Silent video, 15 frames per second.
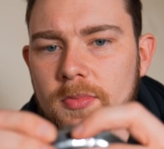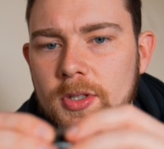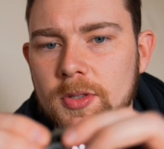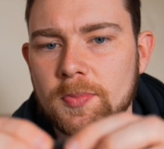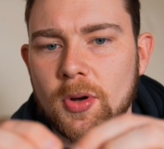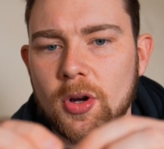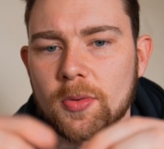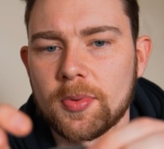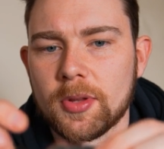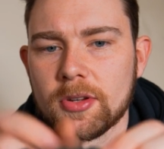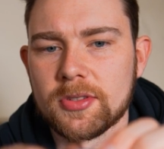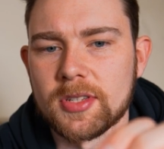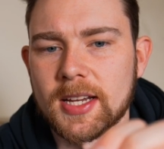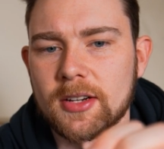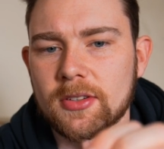just pop
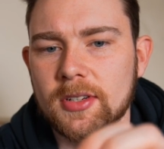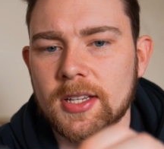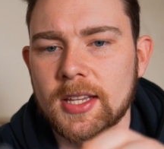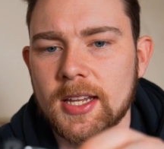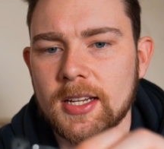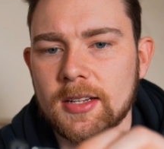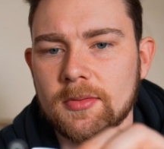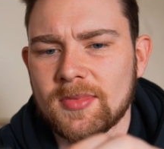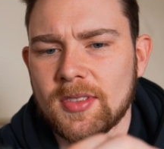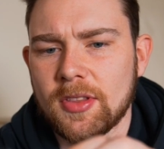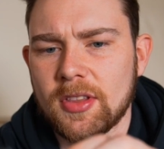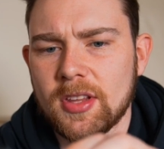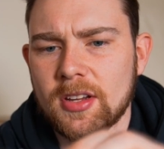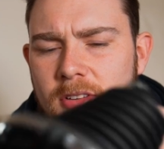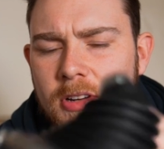those out, and then it, in
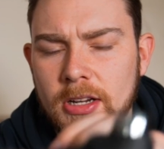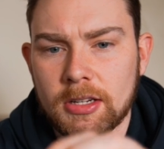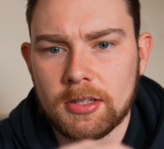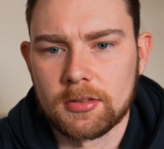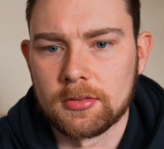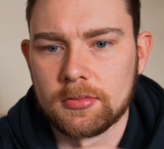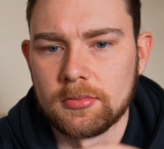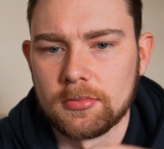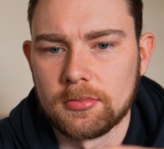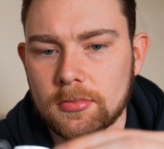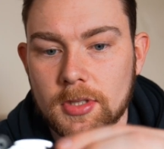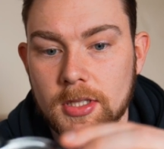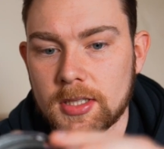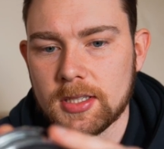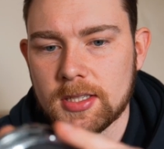theory,
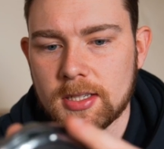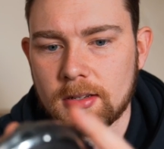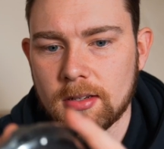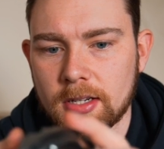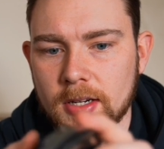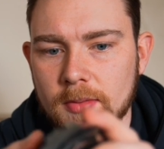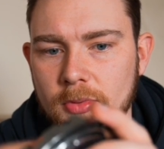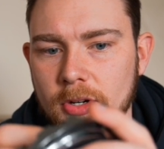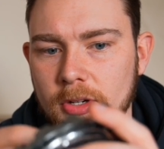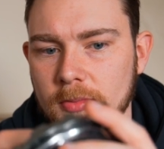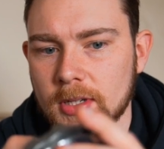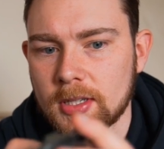that just sounded like it broke, but